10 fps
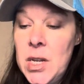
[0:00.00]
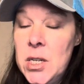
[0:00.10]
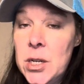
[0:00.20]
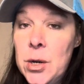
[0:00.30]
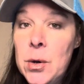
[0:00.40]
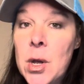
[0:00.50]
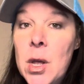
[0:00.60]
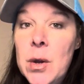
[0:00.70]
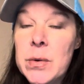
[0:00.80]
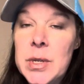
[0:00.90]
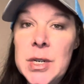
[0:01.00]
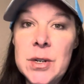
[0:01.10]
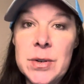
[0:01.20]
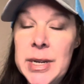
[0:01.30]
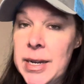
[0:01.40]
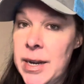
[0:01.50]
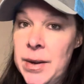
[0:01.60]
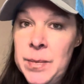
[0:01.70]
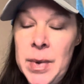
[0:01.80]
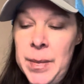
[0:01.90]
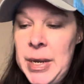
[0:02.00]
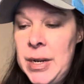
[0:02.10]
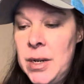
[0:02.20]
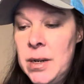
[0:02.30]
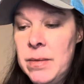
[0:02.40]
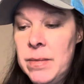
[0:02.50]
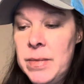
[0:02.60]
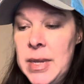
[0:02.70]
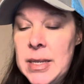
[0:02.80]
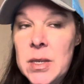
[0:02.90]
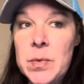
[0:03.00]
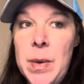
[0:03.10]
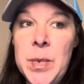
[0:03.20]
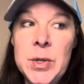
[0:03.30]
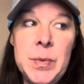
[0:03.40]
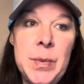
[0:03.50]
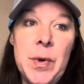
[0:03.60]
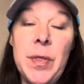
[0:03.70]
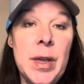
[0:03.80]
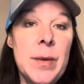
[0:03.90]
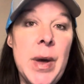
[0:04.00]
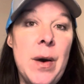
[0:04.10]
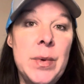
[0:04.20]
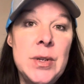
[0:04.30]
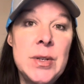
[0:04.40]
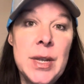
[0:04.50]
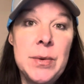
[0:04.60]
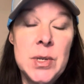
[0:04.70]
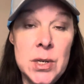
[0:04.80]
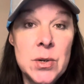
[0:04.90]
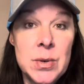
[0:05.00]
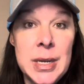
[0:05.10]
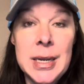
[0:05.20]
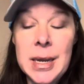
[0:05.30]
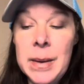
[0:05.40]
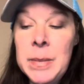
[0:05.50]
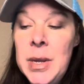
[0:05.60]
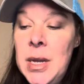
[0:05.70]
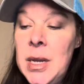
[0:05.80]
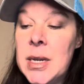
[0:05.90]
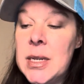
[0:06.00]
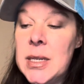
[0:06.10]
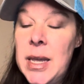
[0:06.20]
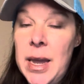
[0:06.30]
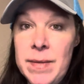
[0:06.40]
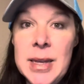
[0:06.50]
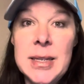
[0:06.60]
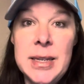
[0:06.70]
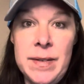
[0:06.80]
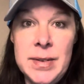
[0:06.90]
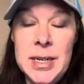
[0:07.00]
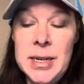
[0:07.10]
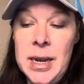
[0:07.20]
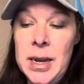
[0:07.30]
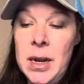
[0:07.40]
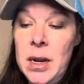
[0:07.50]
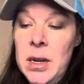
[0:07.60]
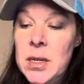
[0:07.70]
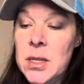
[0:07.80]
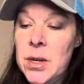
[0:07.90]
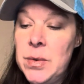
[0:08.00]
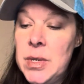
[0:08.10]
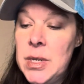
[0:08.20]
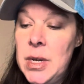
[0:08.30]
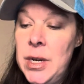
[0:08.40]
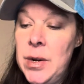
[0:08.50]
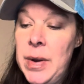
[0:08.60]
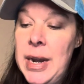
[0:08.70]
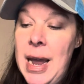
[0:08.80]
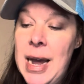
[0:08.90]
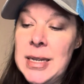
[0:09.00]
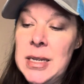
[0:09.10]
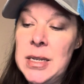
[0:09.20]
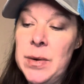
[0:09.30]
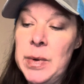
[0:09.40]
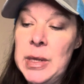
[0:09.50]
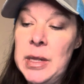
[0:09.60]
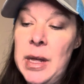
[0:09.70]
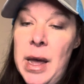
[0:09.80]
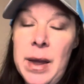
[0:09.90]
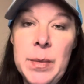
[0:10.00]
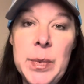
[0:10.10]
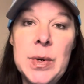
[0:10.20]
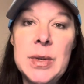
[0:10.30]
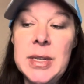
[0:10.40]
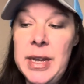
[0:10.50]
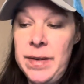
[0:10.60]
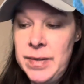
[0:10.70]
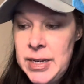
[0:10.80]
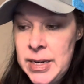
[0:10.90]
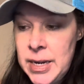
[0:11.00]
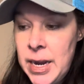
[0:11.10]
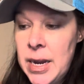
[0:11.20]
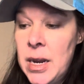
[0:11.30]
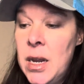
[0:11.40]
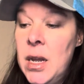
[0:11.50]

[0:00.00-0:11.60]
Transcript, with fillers: So residual income, I mean, that's what most people think about when you say residual income, is they have that safety net. So, you know, it acts as a reliable safety net.